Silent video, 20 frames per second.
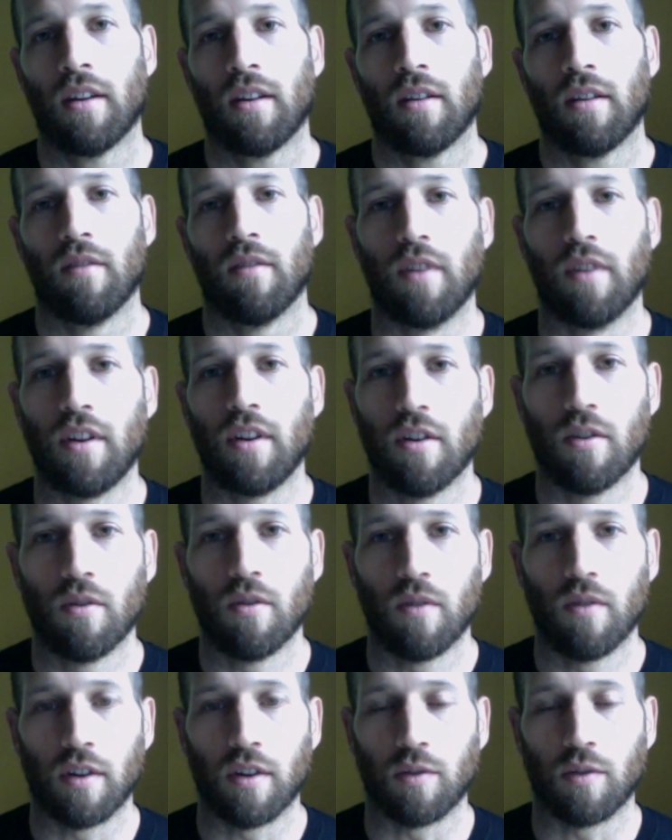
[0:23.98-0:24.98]

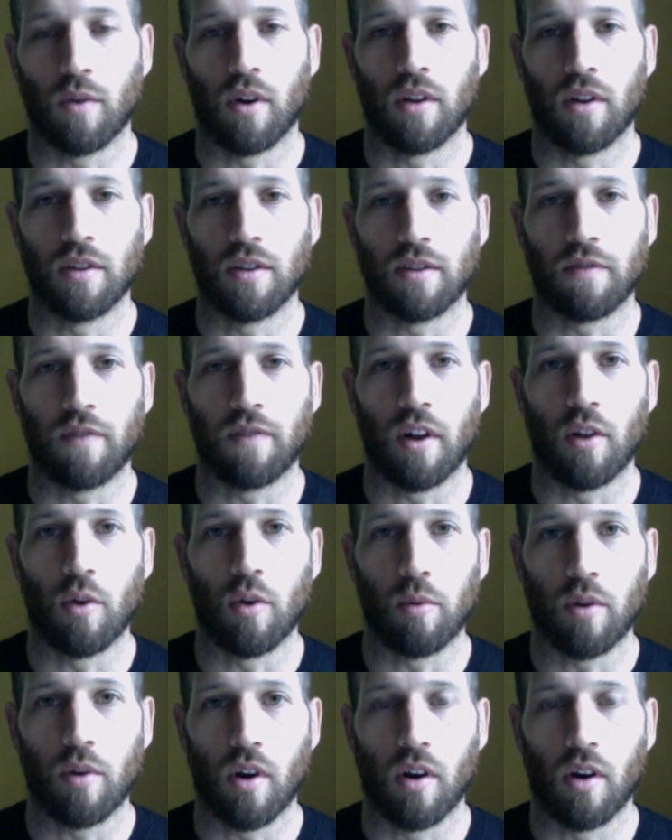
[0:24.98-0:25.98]
video, as well as a
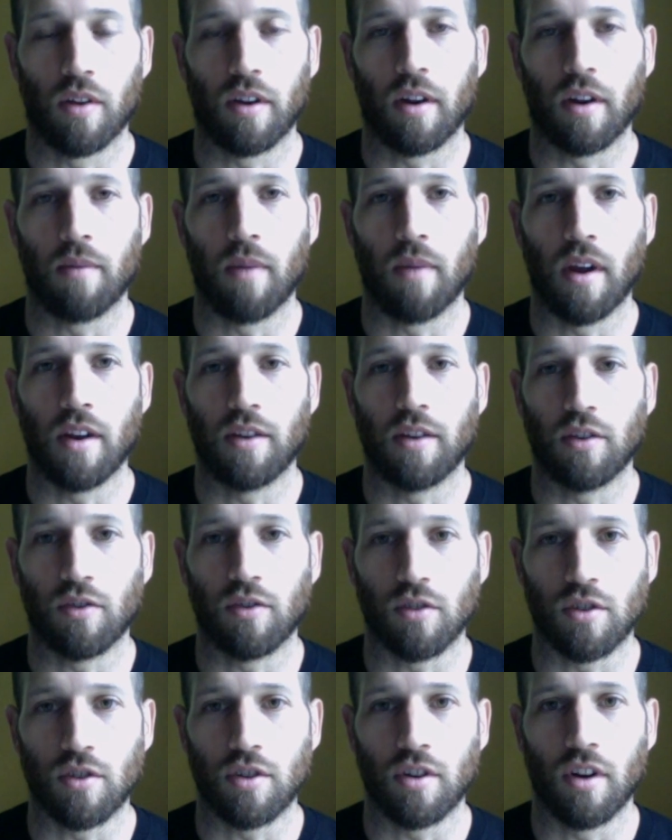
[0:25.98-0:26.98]
follow-up call that I made to
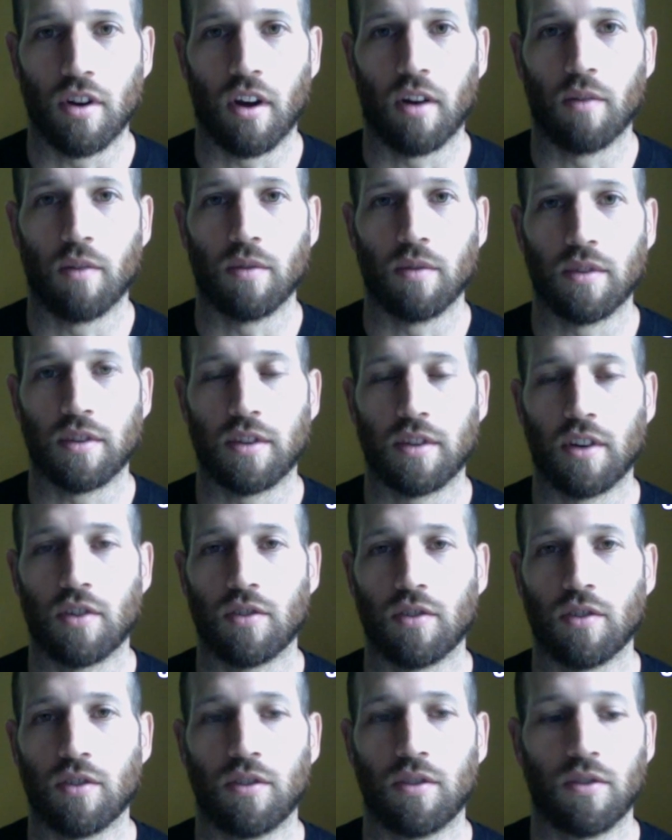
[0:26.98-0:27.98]
Christiana, was
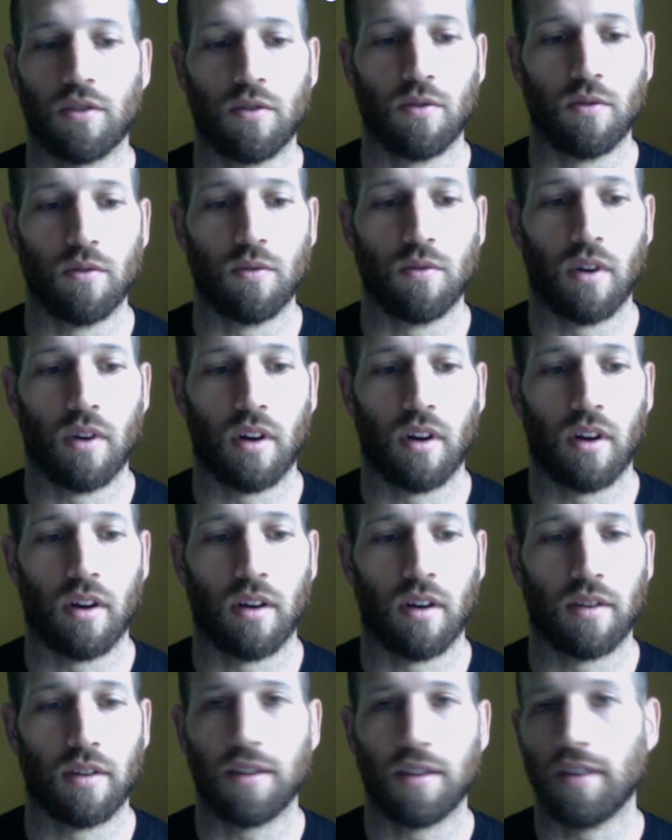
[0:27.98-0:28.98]
essentially to
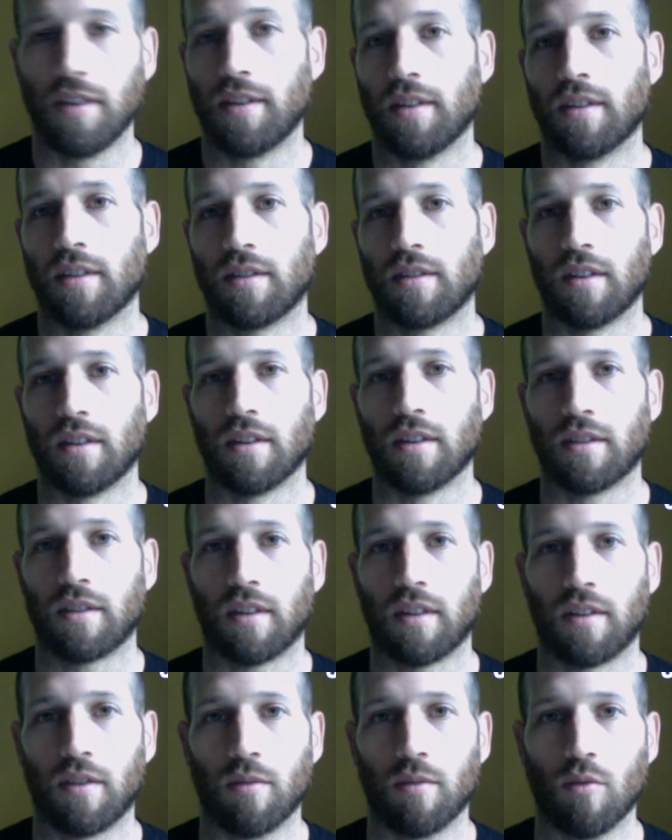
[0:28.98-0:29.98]
uh, cease and
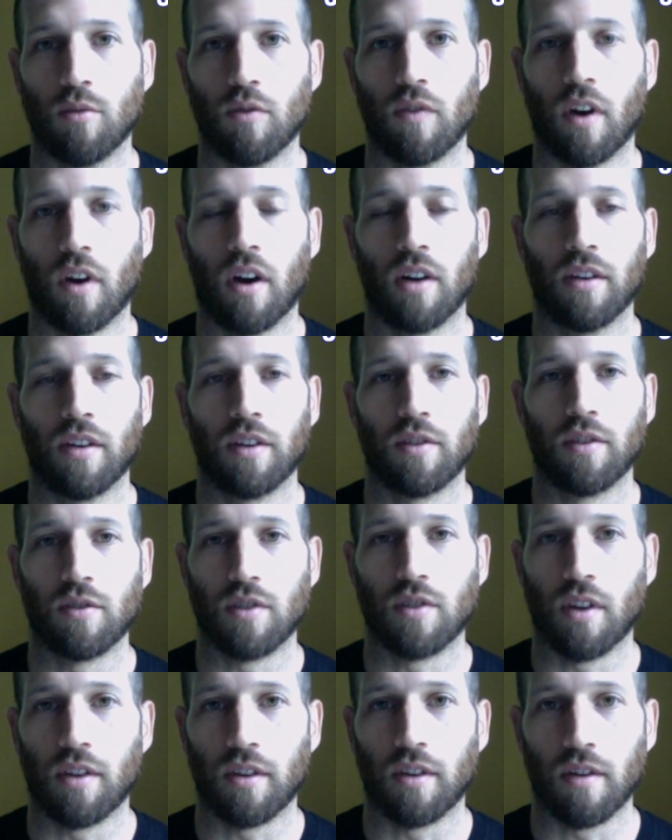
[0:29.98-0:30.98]
desist, to move on, that there's
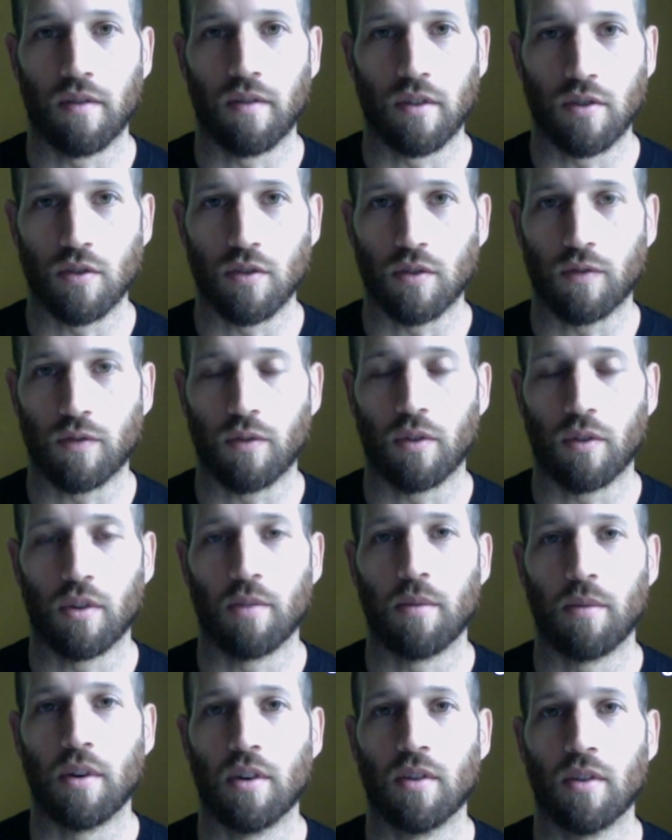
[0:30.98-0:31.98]
nothing of interest for
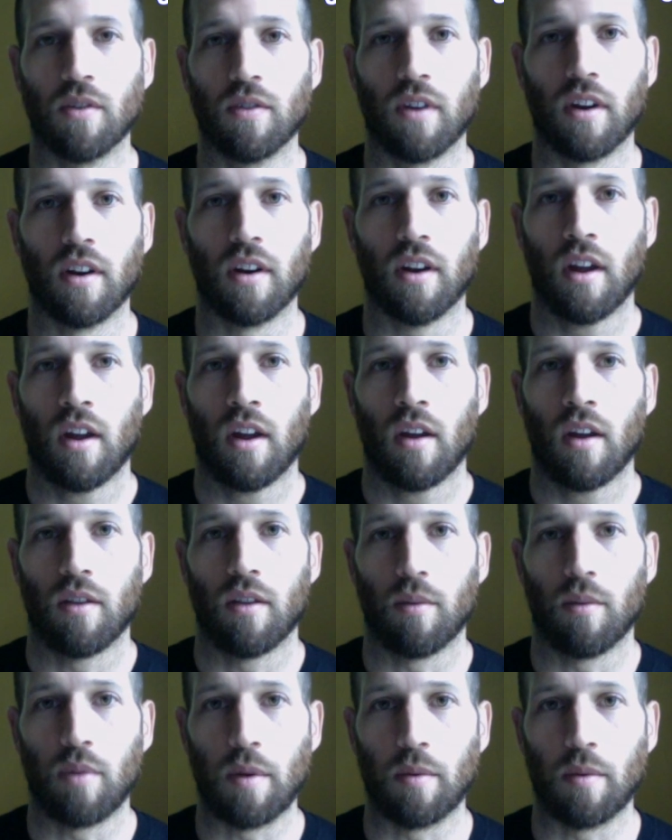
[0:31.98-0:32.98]
him here, that
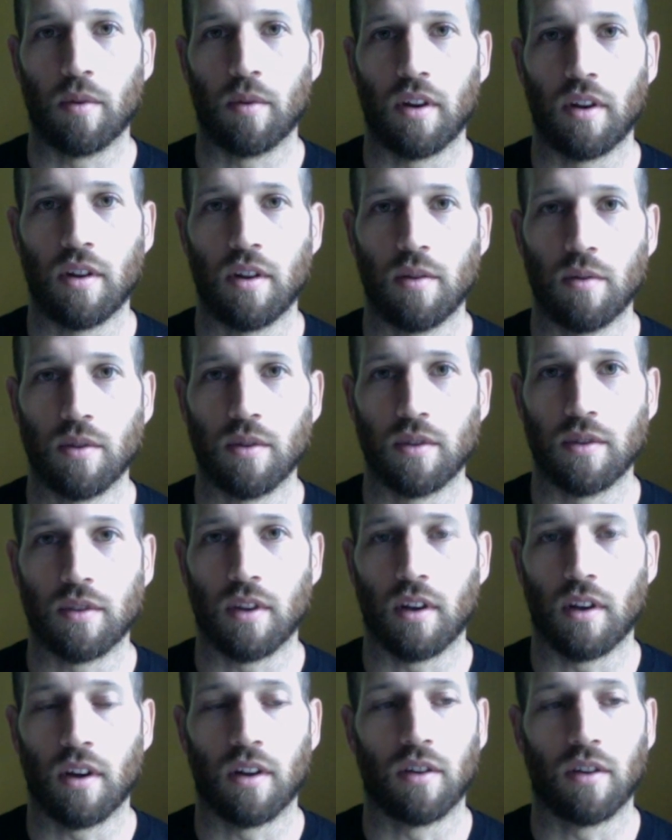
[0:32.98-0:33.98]
the people that he was
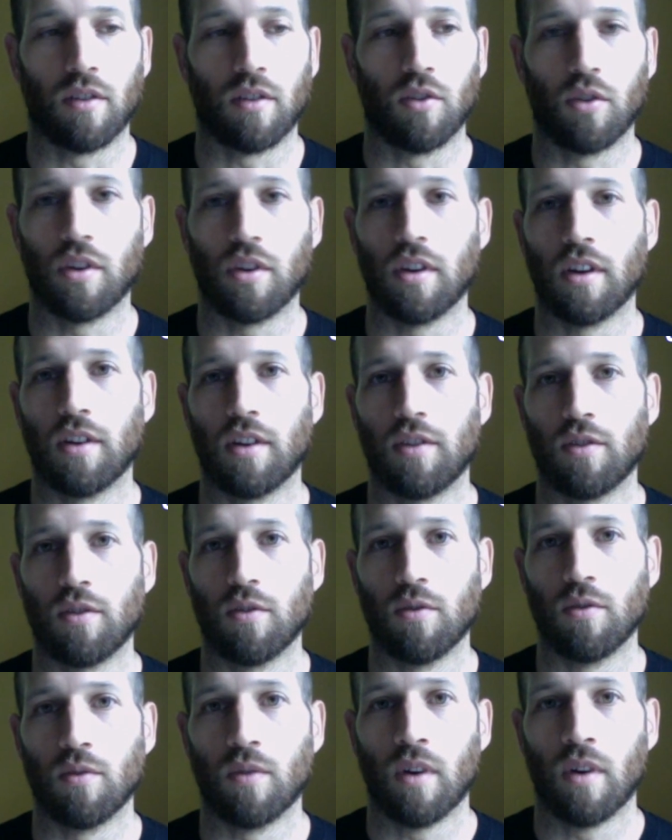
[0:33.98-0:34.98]
uh, looking
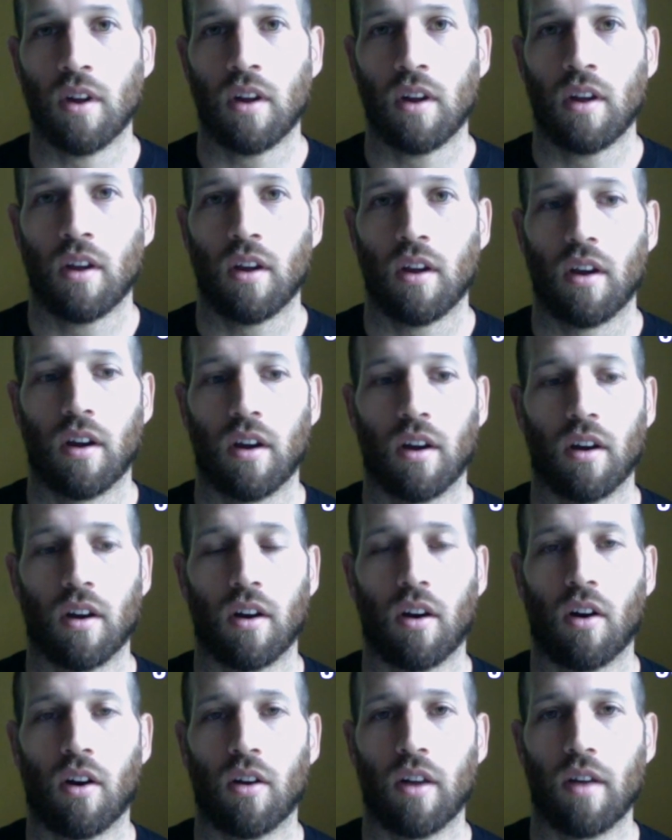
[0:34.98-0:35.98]
into uh,
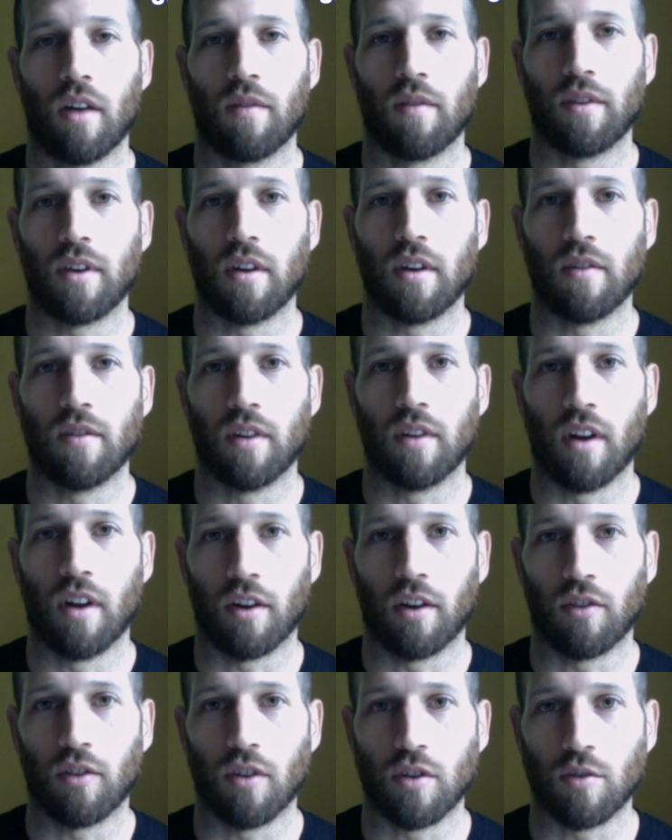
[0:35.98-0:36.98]
all advocate the
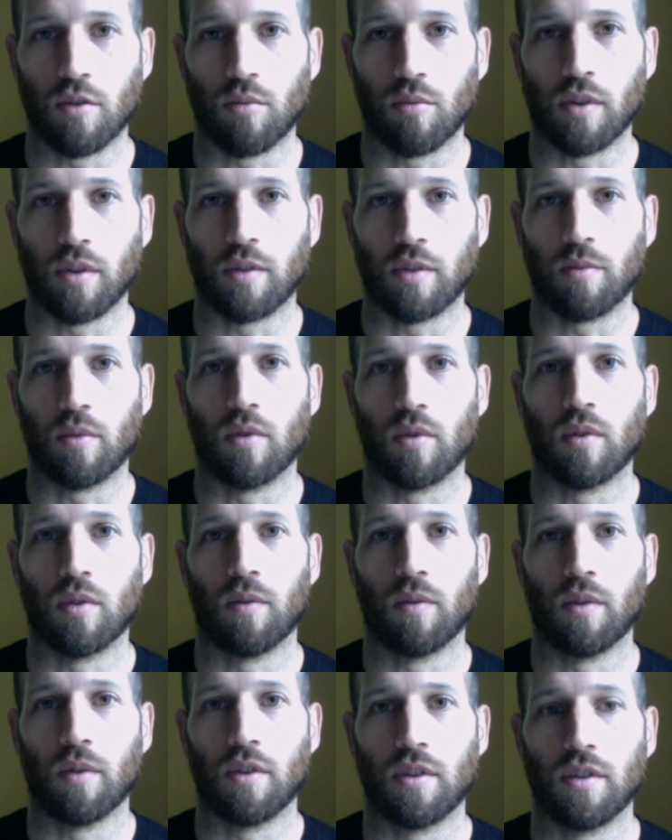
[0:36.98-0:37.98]
non-aggression
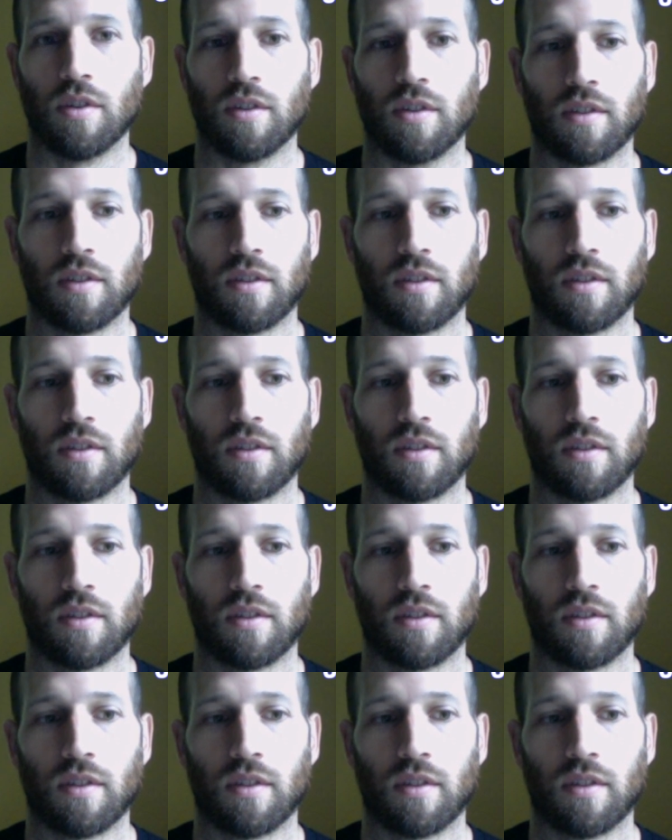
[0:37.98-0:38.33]
principle, which is,